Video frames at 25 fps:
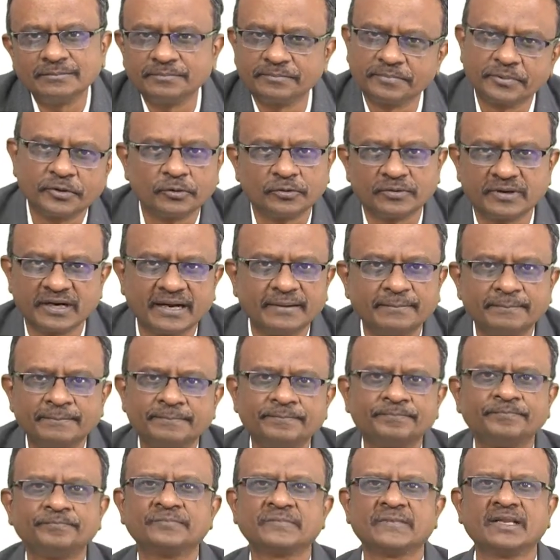program.
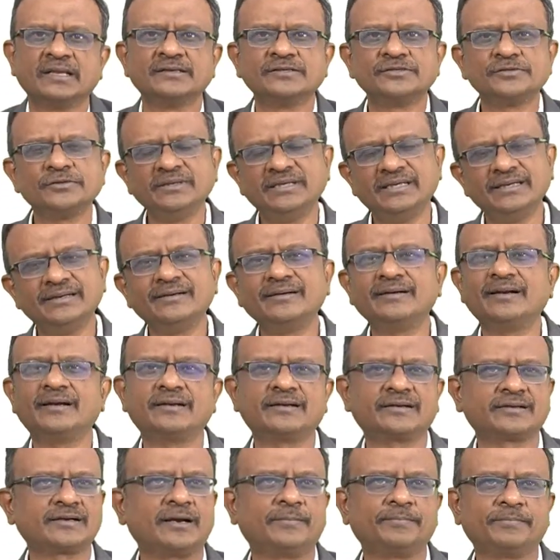So here are
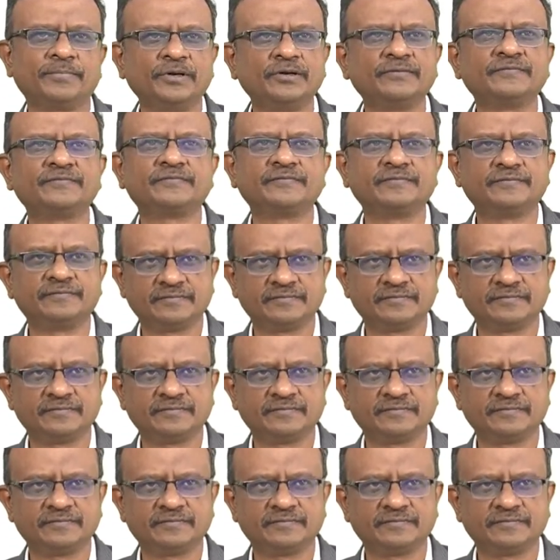a couple of